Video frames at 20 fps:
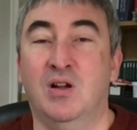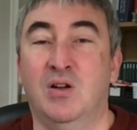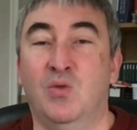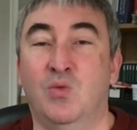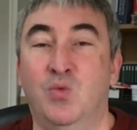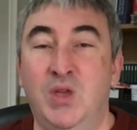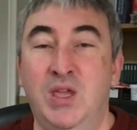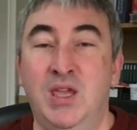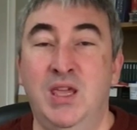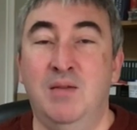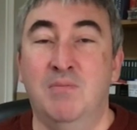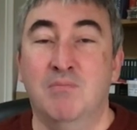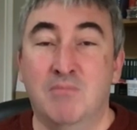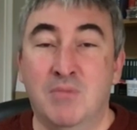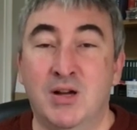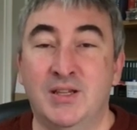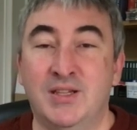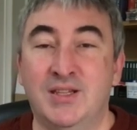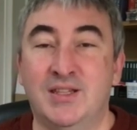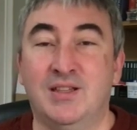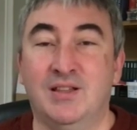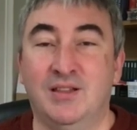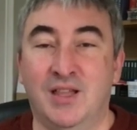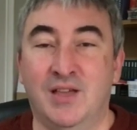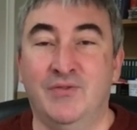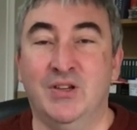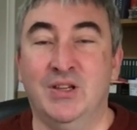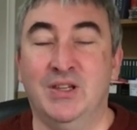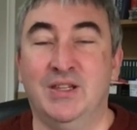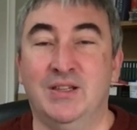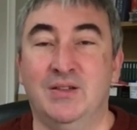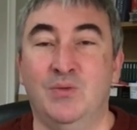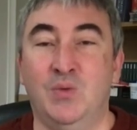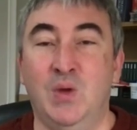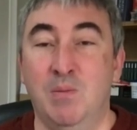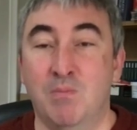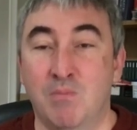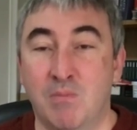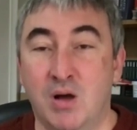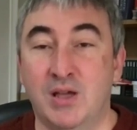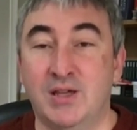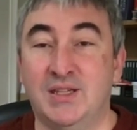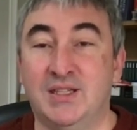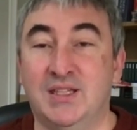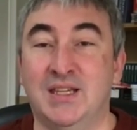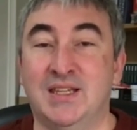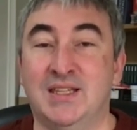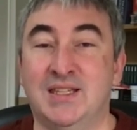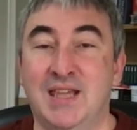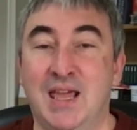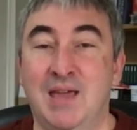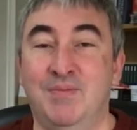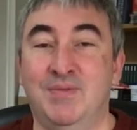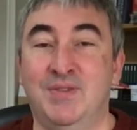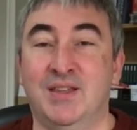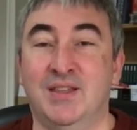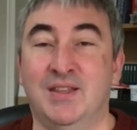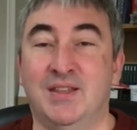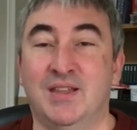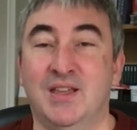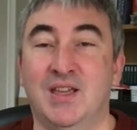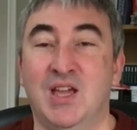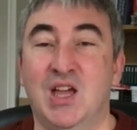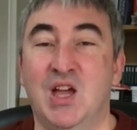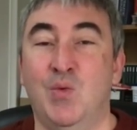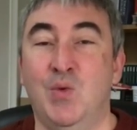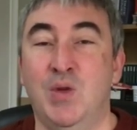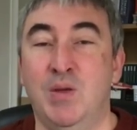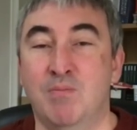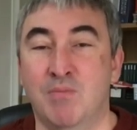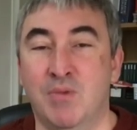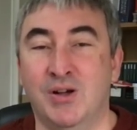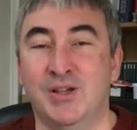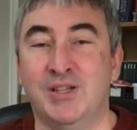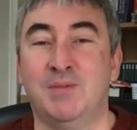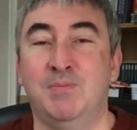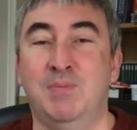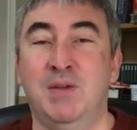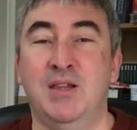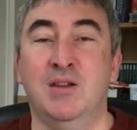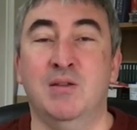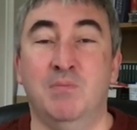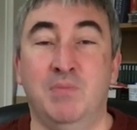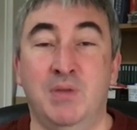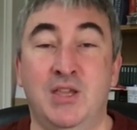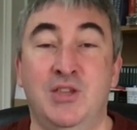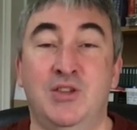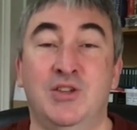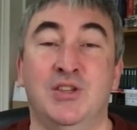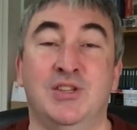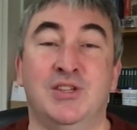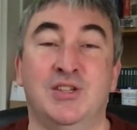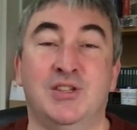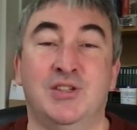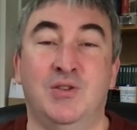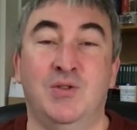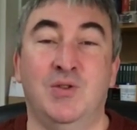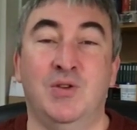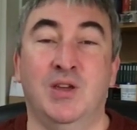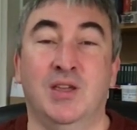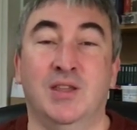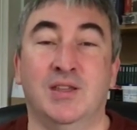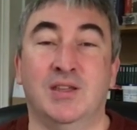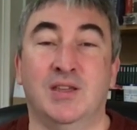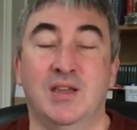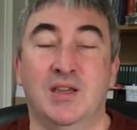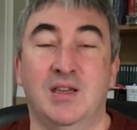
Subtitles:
We must love it. We must accept it. We must be in obedience to it.